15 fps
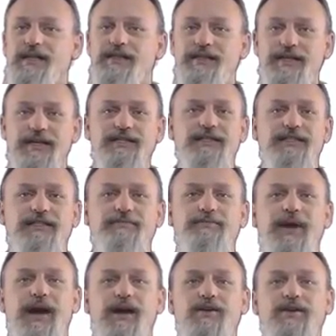This is
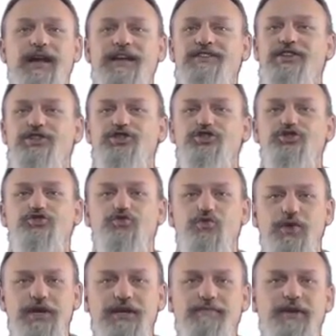about as
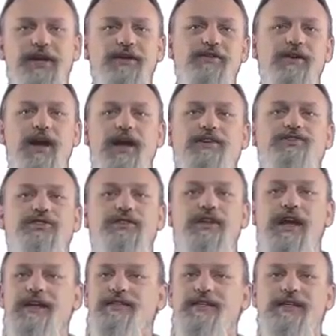extreme
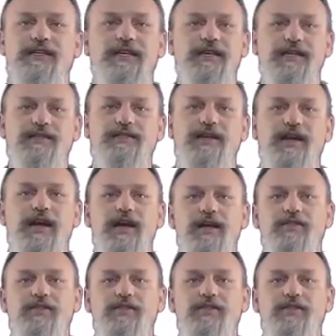interaction as it gets.